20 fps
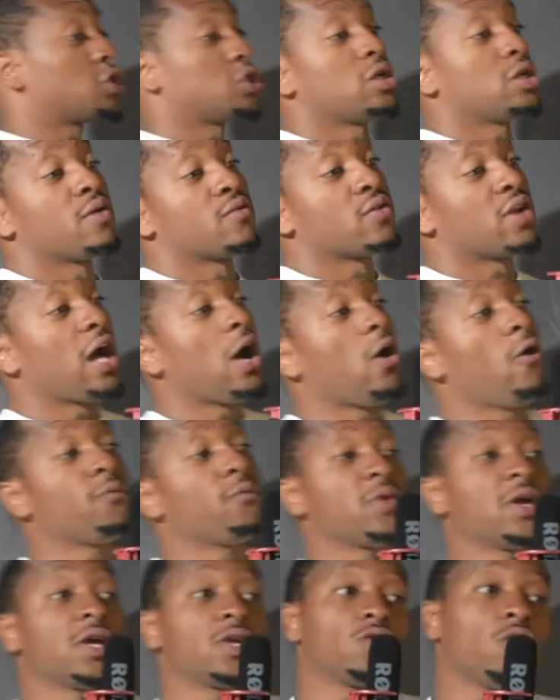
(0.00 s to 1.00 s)
shit ever. Now, I don't
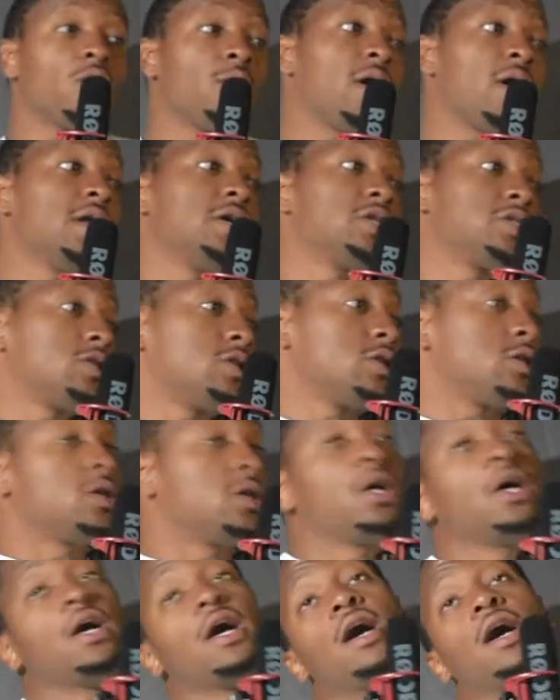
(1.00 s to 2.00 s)
think nobody should
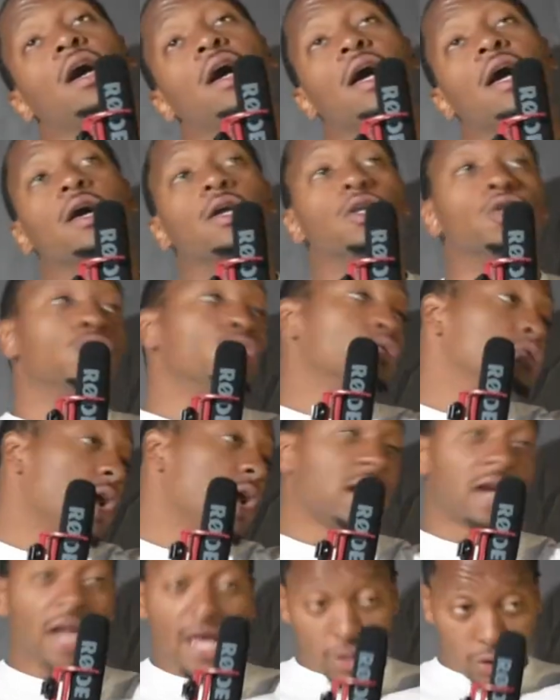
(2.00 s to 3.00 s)
do none
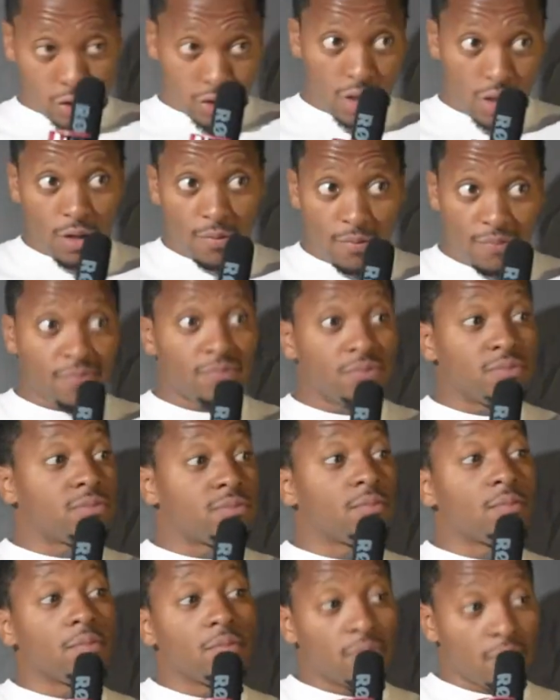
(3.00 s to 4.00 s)
of that shit.
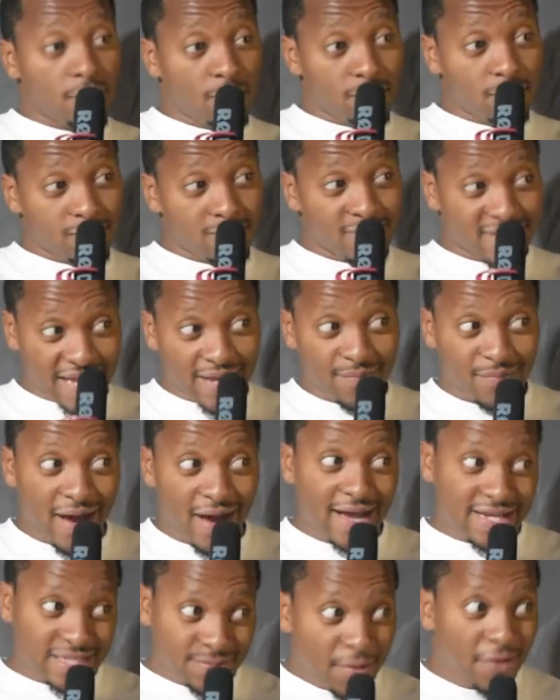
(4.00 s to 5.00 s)
Take
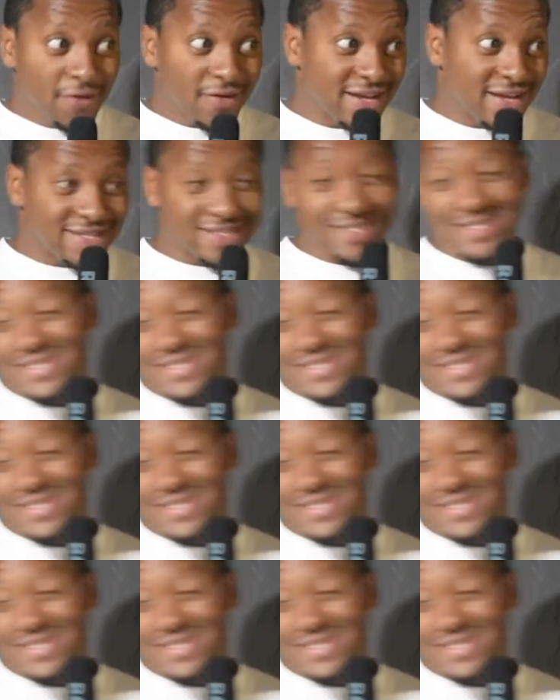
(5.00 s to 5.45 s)
my experience.